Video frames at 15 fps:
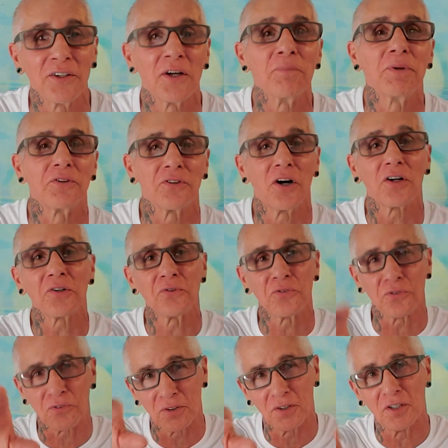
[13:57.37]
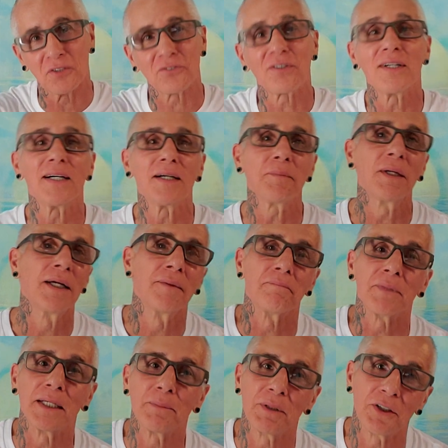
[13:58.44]
I've been talking to him for a long time,
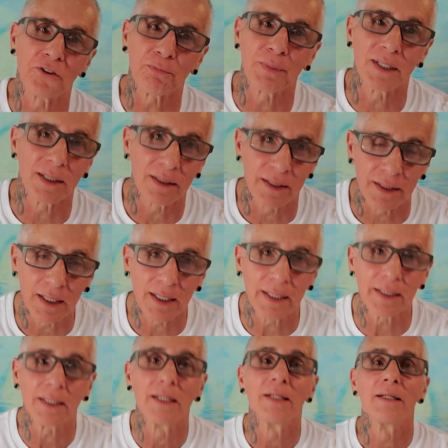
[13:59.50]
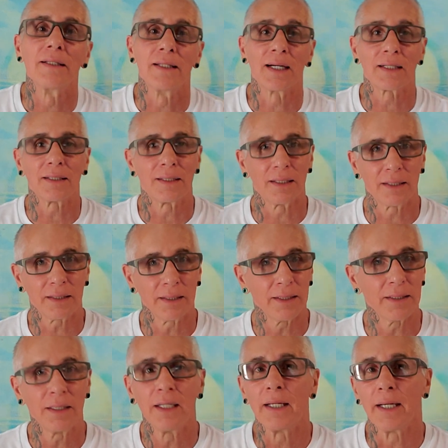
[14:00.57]
maybe he's spending the night, that kind of
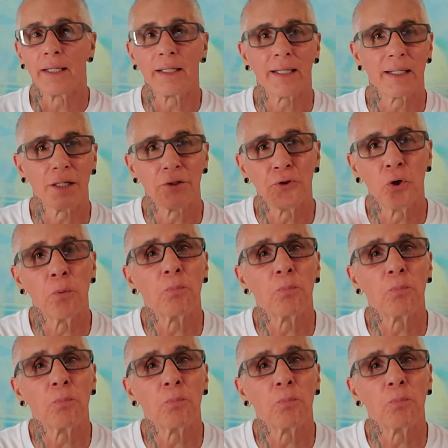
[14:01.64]
thing, and I got no